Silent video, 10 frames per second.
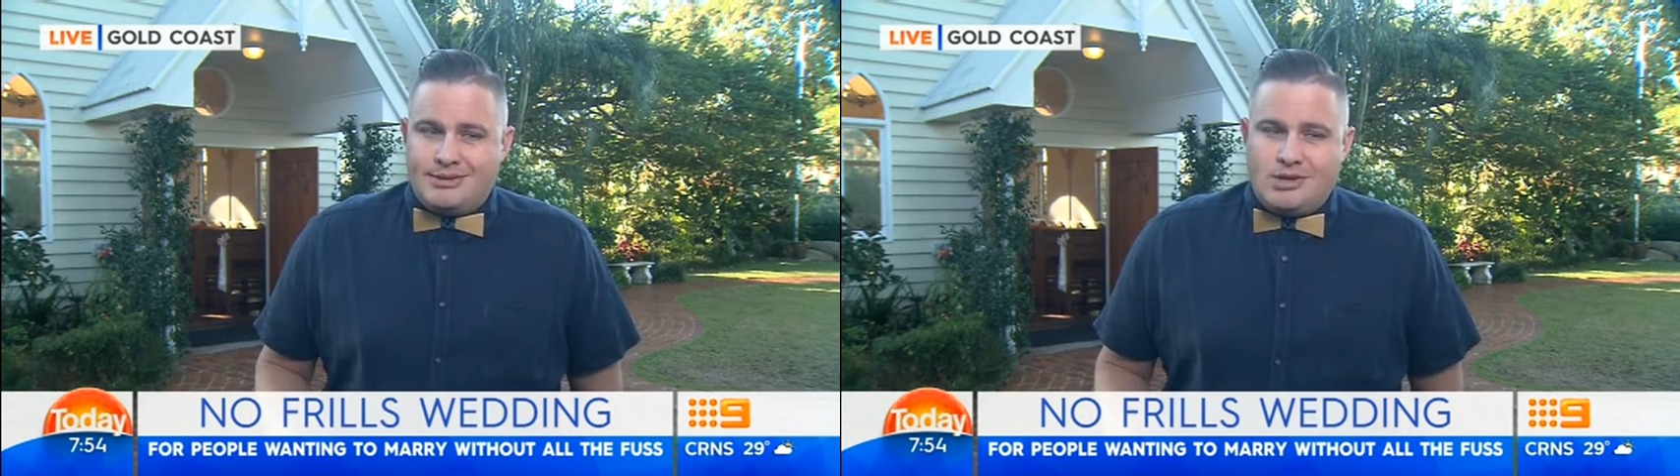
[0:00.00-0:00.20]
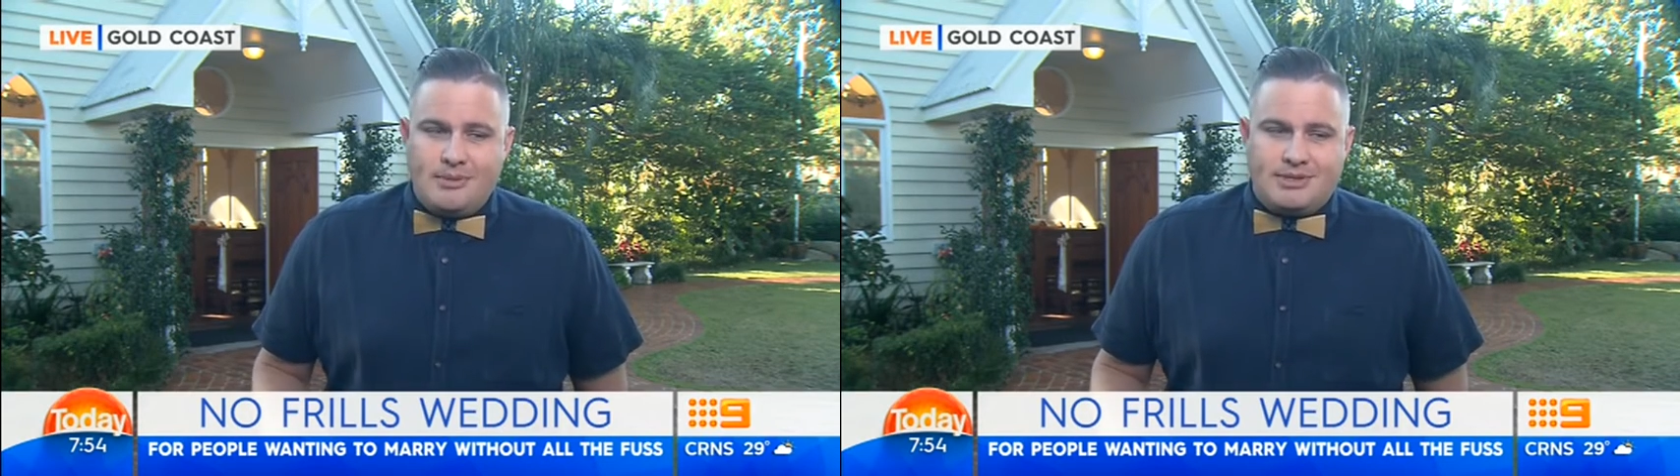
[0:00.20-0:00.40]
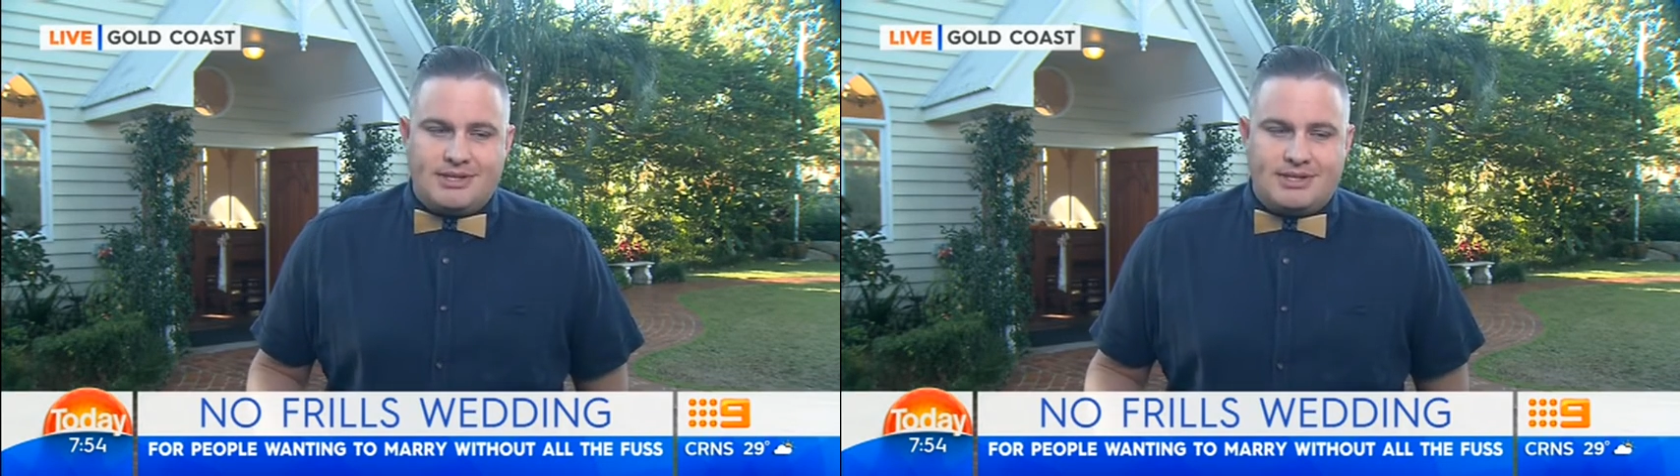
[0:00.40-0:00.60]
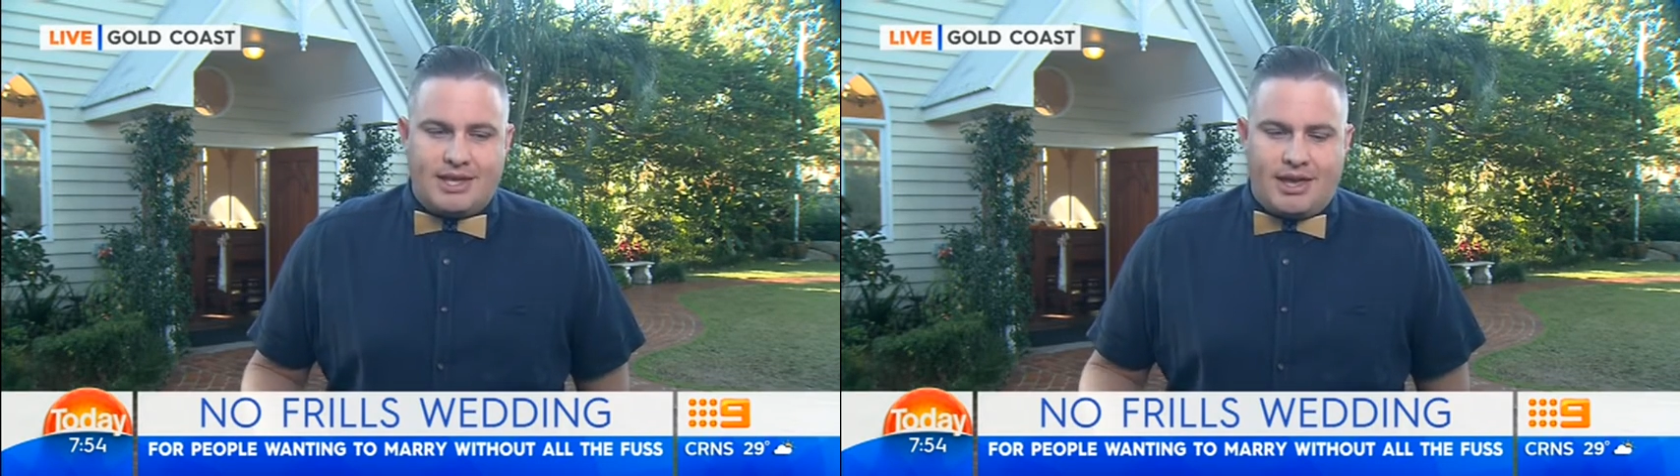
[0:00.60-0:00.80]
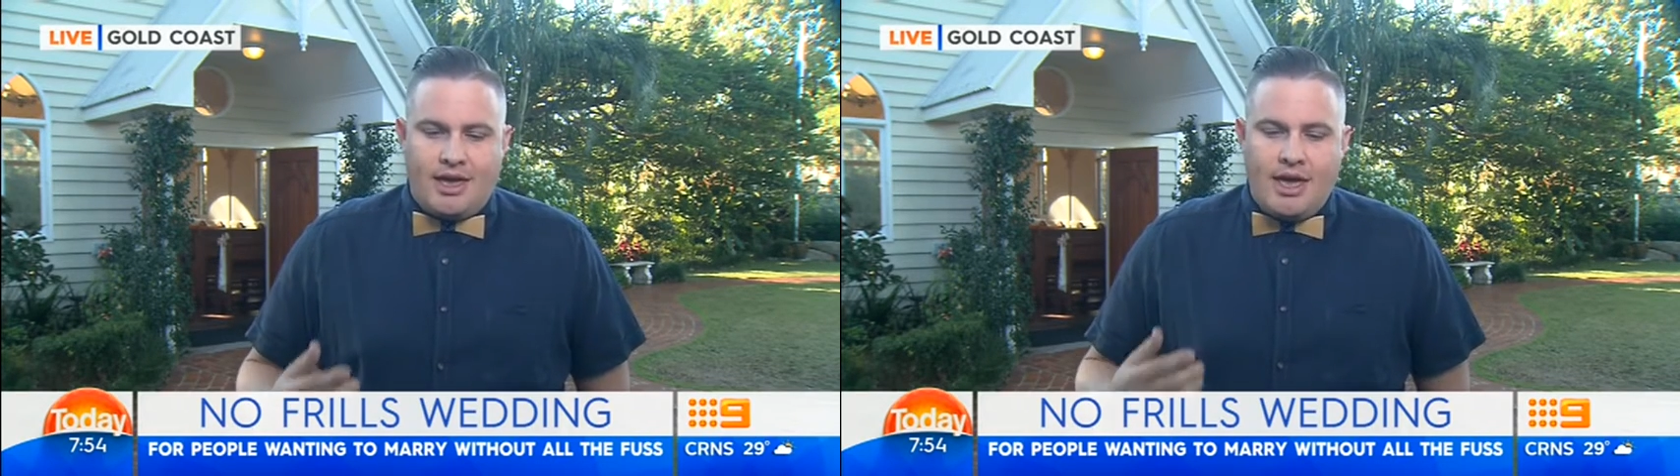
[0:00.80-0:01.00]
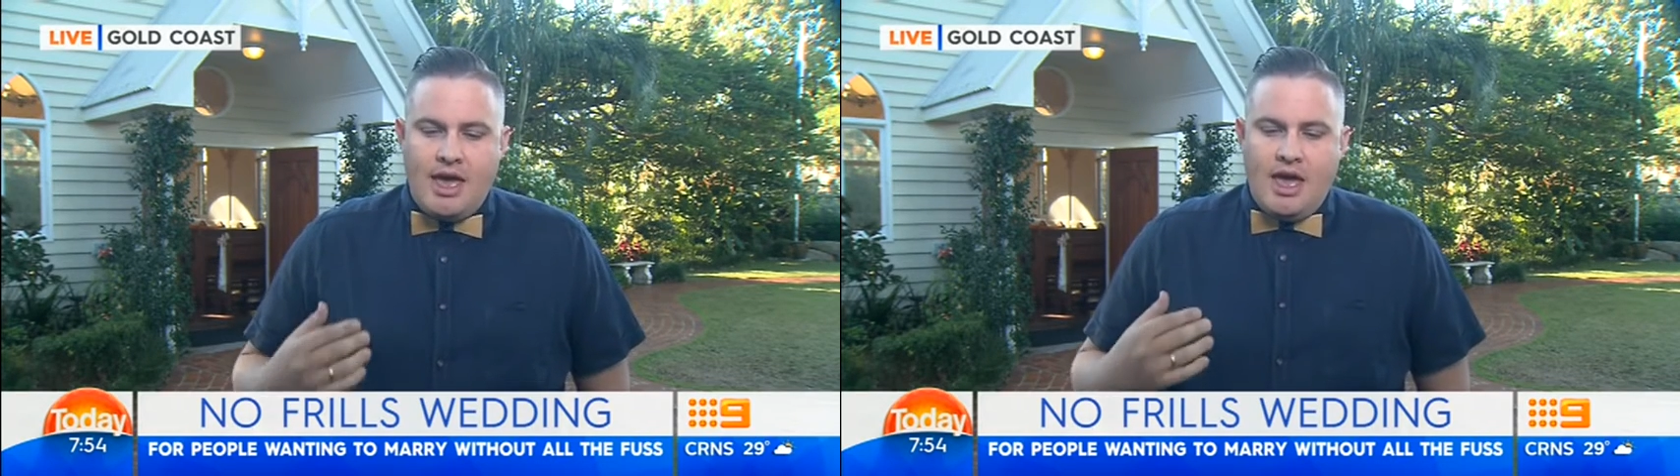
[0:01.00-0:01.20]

Sometimes it's the